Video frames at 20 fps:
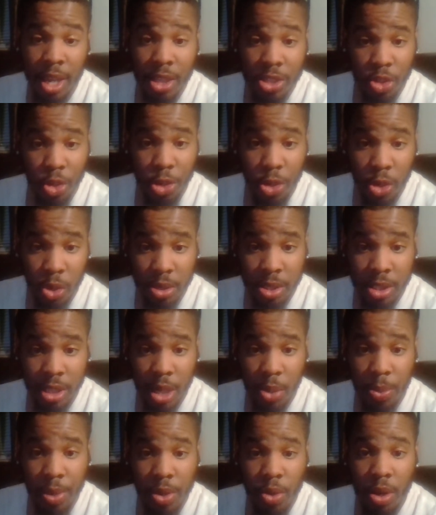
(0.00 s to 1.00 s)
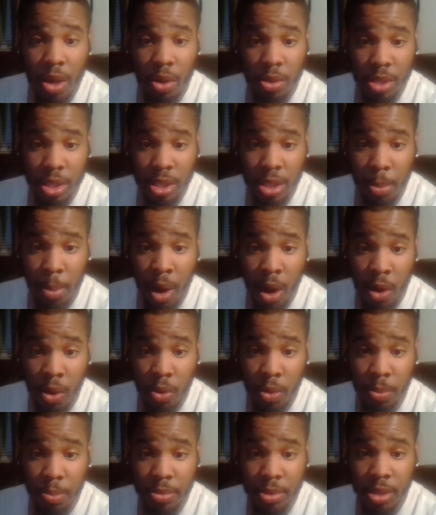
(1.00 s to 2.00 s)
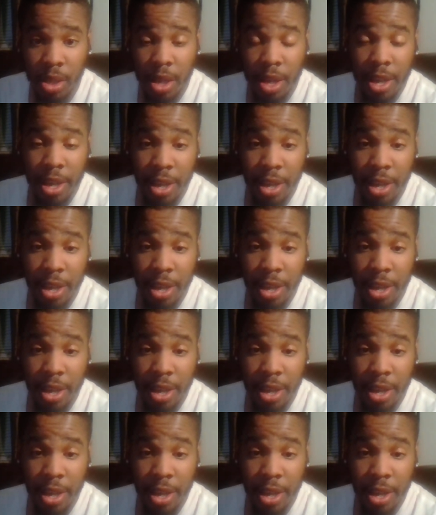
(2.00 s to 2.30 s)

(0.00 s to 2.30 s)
So you'll see when you go to some homes,